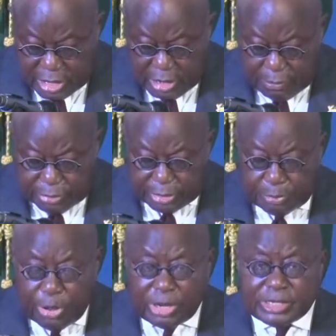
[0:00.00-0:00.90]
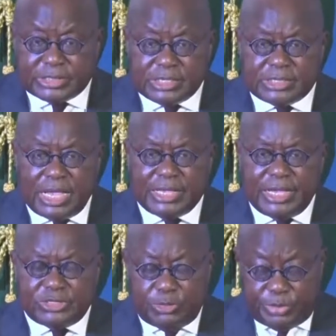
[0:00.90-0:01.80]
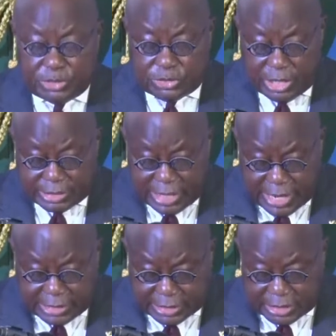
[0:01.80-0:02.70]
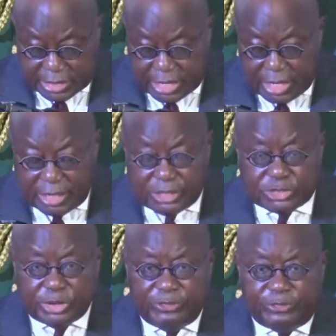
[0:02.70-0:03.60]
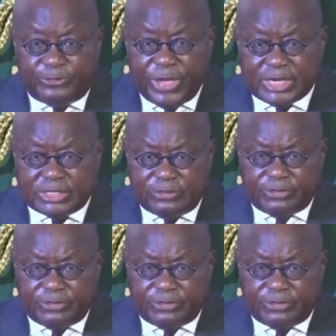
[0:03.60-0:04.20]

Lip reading: but the policies are yet to be translated into effective